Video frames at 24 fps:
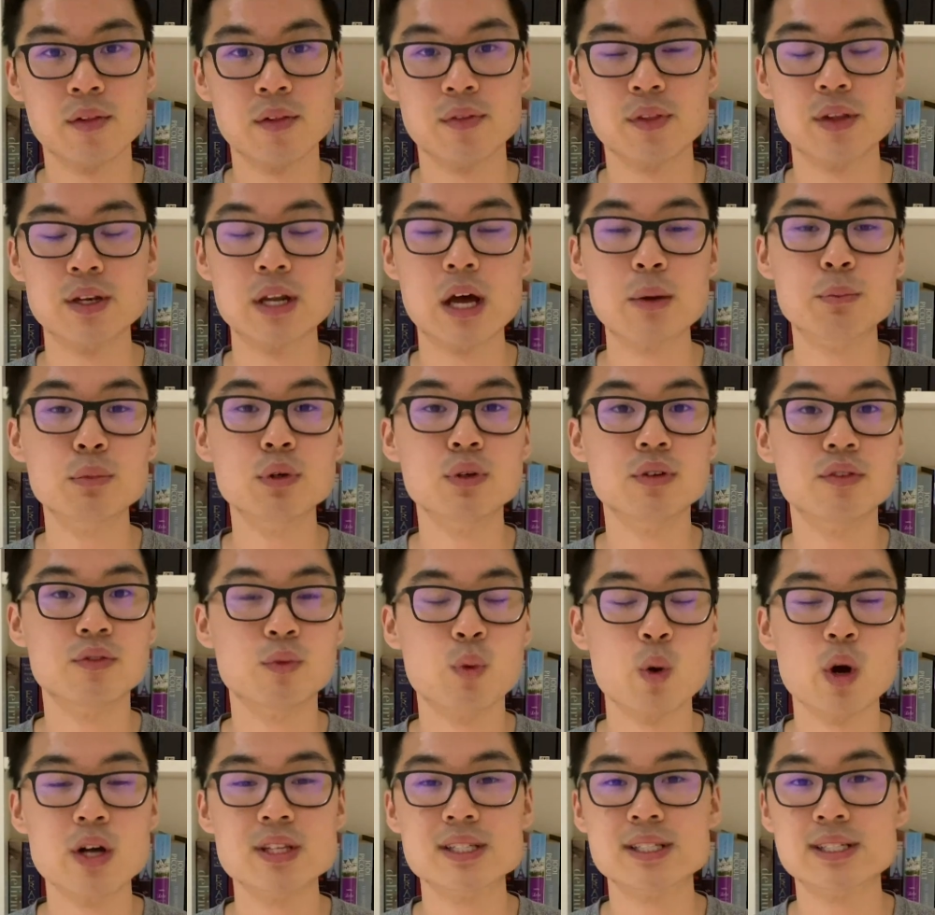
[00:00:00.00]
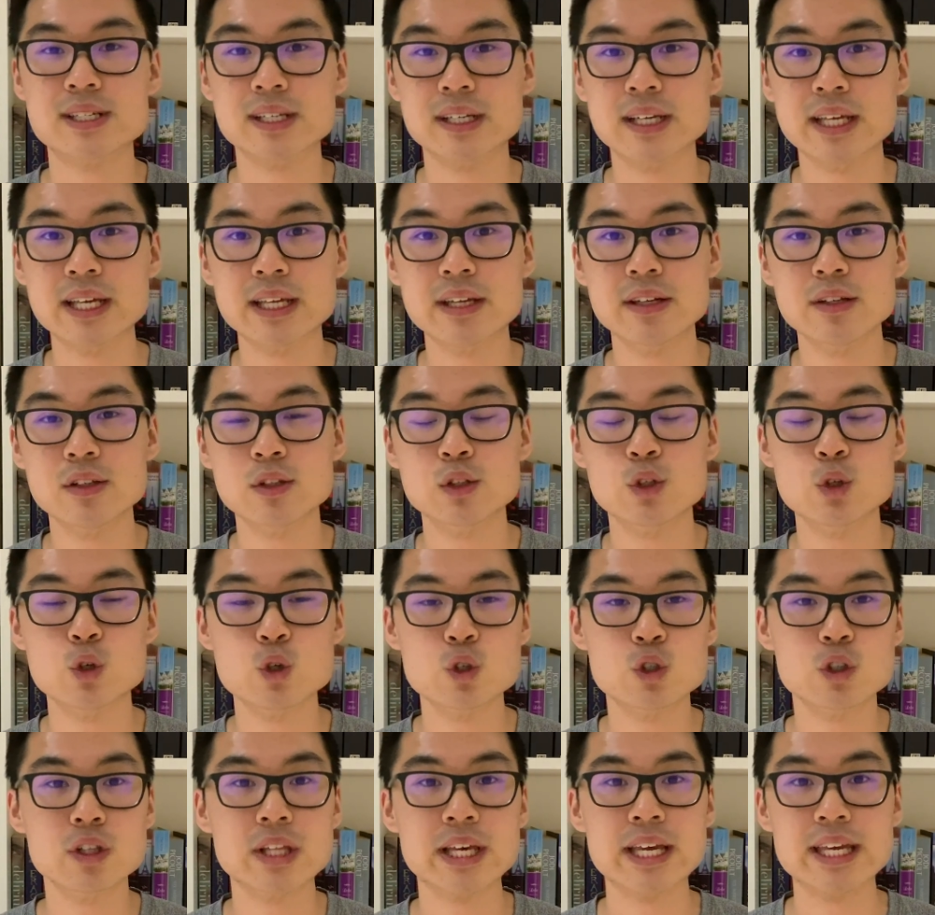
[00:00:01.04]
The number of words deleted
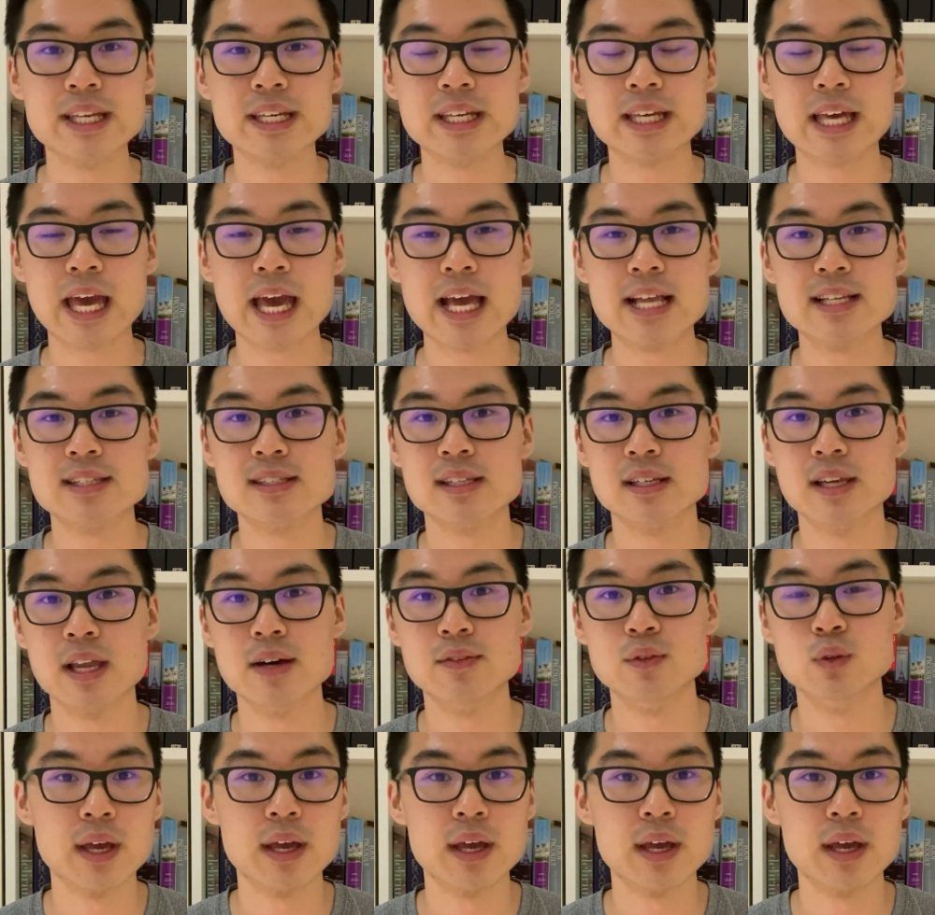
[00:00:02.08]
usually indicates the level.